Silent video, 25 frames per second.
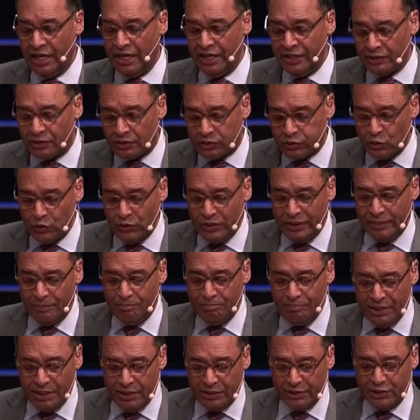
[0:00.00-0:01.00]

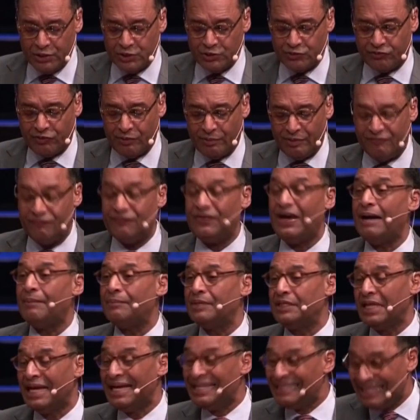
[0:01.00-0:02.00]
including millions from a
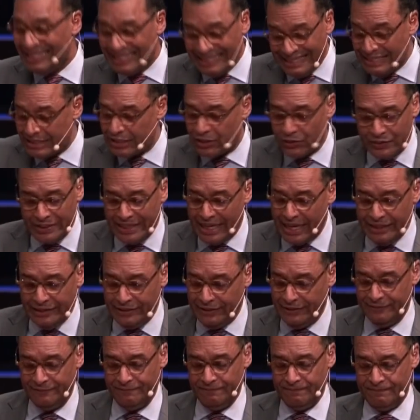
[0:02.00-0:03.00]
famine that he created.